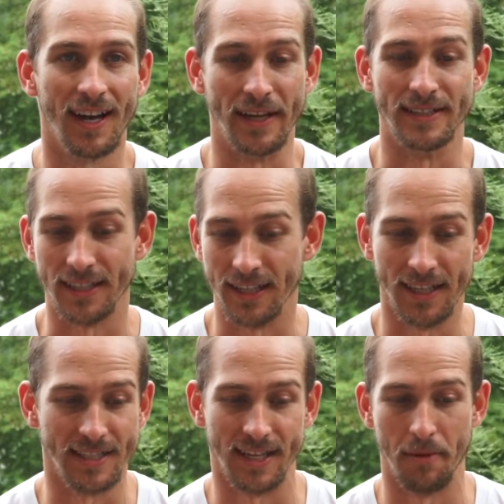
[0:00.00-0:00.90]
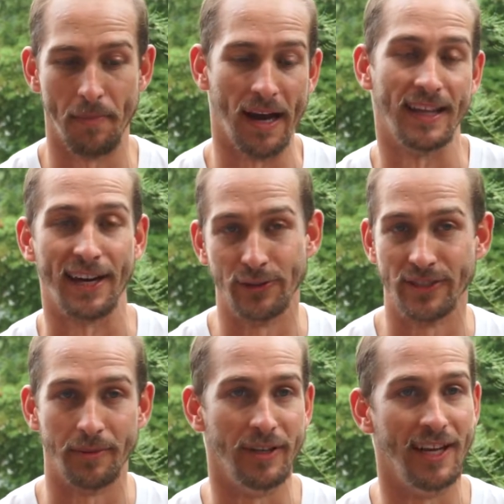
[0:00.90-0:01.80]
Basically, it's a bilateral
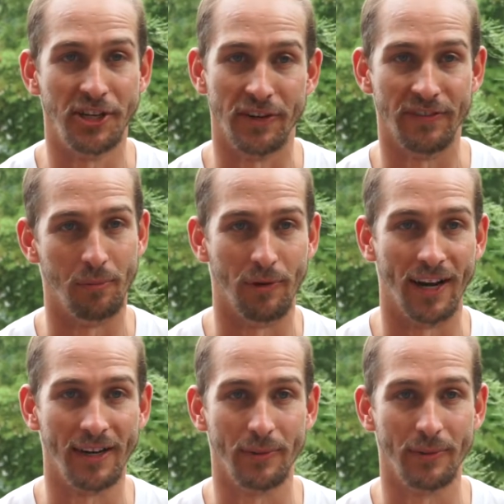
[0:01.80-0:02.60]
stimulation of the brain,